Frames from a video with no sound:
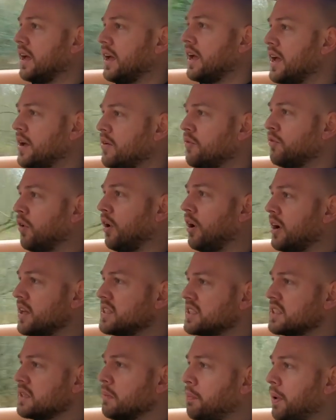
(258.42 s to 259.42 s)
It
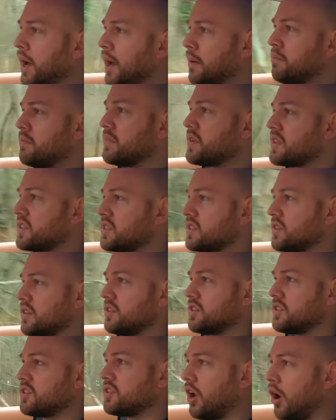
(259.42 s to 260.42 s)
rides the bumps
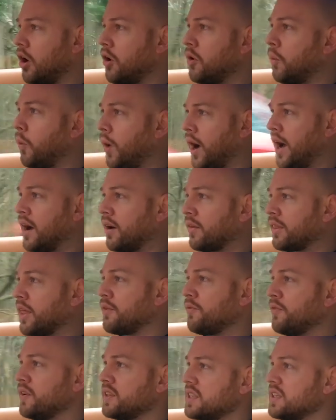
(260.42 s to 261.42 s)
so well. They
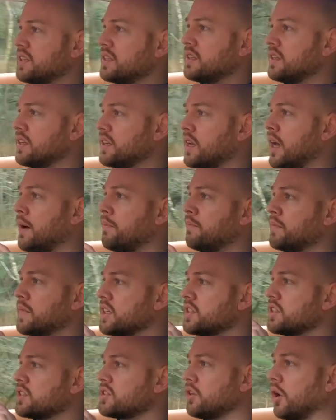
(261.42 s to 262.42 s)
fitted
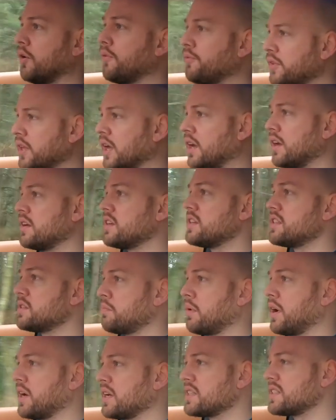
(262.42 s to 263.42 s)
softer
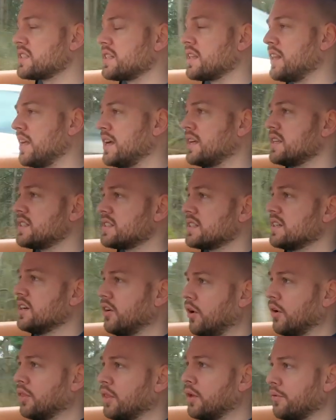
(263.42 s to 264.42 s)
springs to this
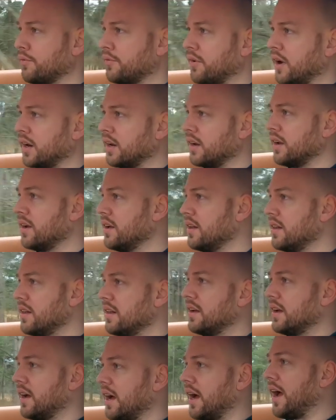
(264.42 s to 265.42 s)
on the front,
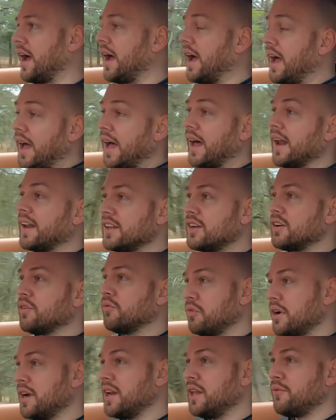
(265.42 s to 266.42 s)
and you can
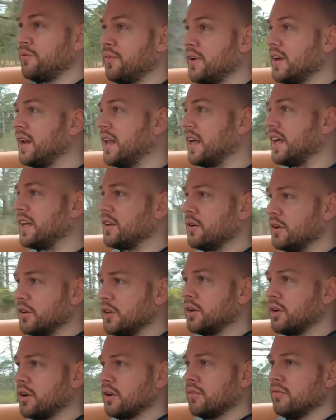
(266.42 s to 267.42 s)
really feel it.
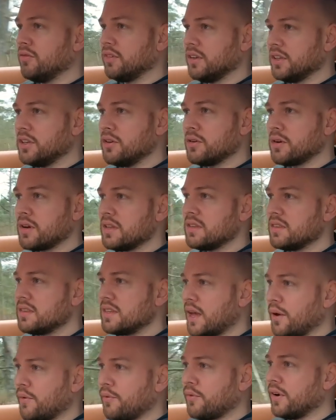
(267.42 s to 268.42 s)
You can
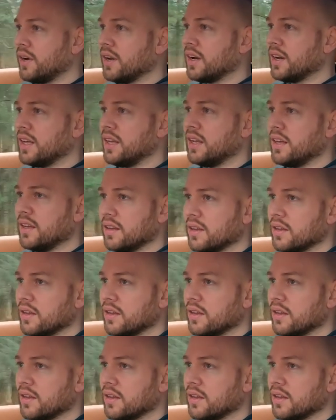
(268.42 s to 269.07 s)
definitely.